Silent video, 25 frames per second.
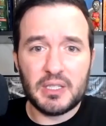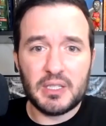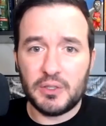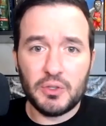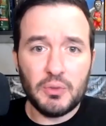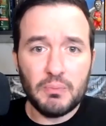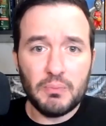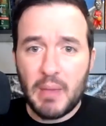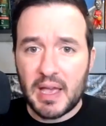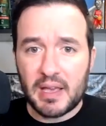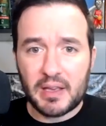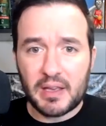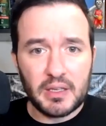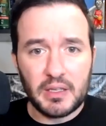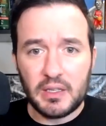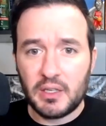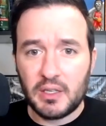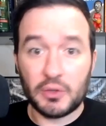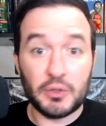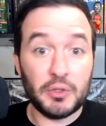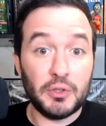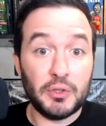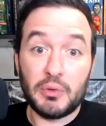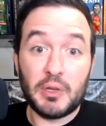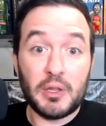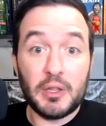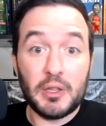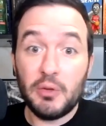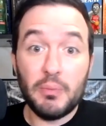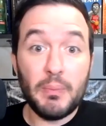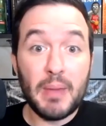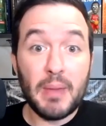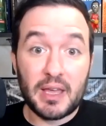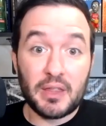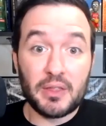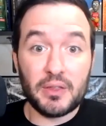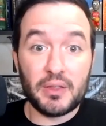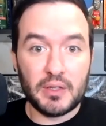you make
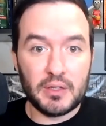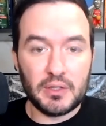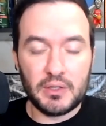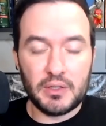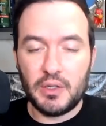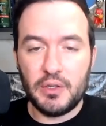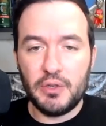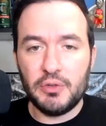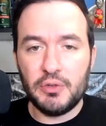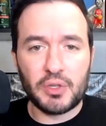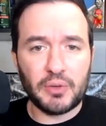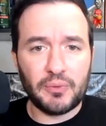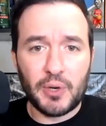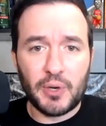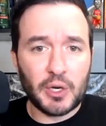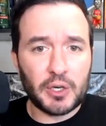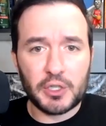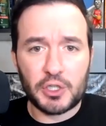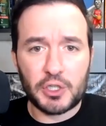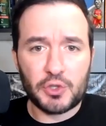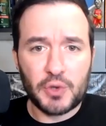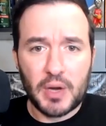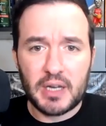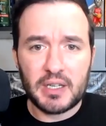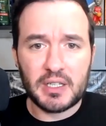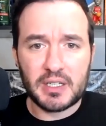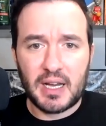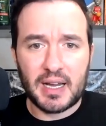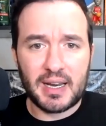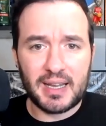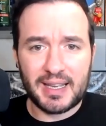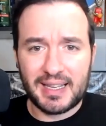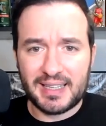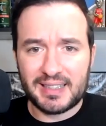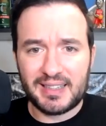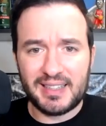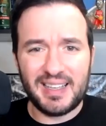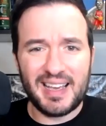the use of Nurkic trade to kind of
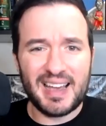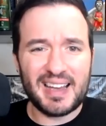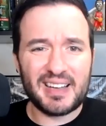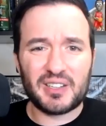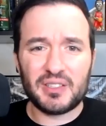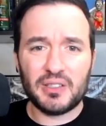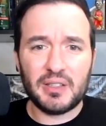get the anchor.